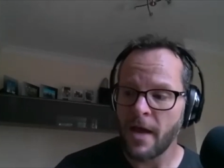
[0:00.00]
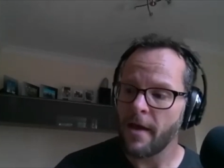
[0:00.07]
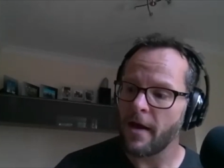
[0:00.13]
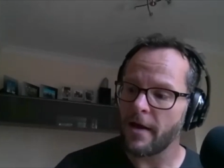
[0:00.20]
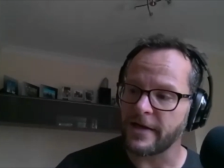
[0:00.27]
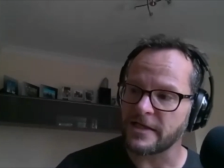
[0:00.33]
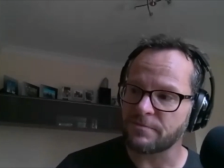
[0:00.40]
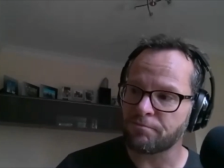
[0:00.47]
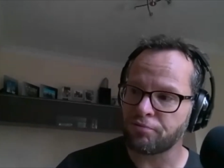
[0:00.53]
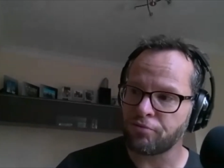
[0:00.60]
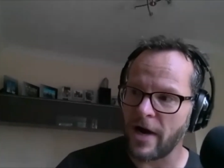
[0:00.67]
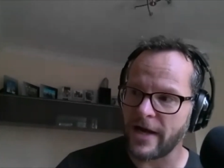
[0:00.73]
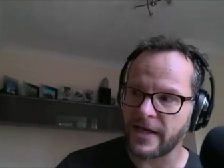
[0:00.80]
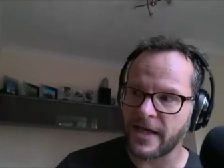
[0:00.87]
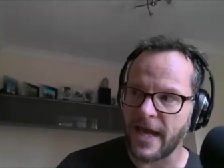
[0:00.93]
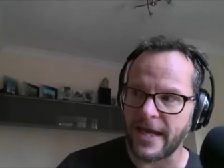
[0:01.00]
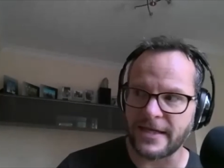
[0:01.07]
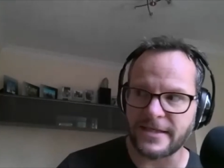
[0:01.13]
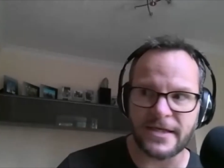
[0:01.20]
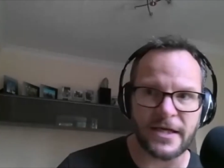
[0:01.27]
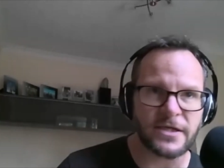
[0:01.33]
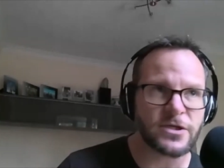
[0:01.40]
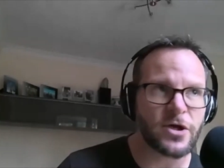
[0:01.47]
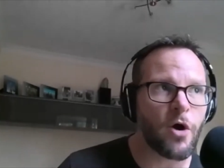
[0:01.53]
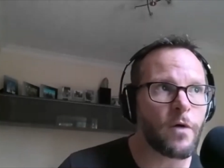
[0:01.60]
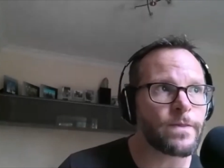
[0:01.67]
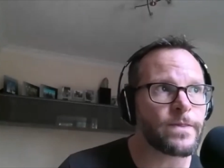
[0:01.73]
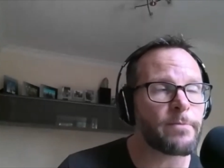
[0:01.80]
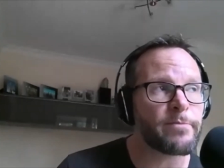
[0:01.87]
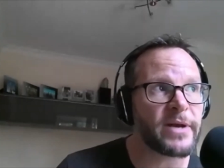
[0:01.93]
and it's predicated on
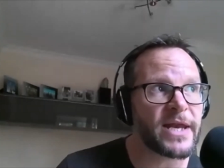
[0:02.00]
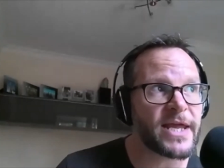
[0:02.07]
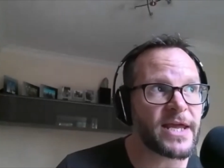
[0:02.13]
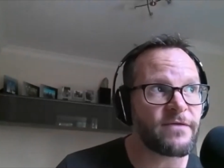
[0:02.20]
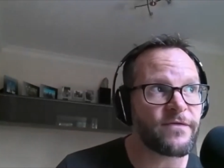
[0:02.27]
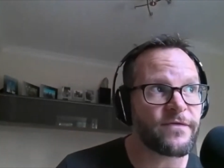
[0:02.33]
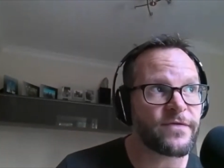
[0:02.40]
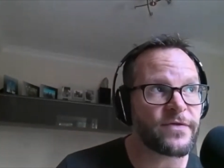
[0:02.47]
the belief